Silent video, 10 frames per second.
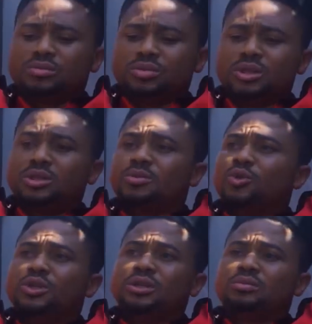Since
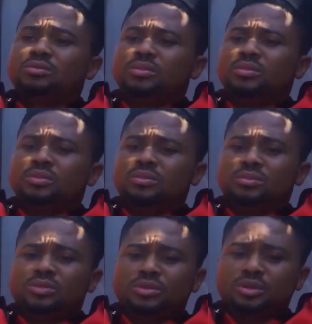morning,
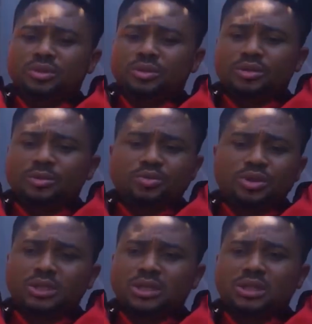the
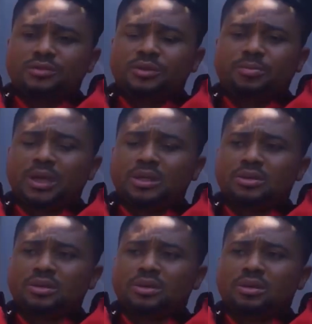princess left the palace.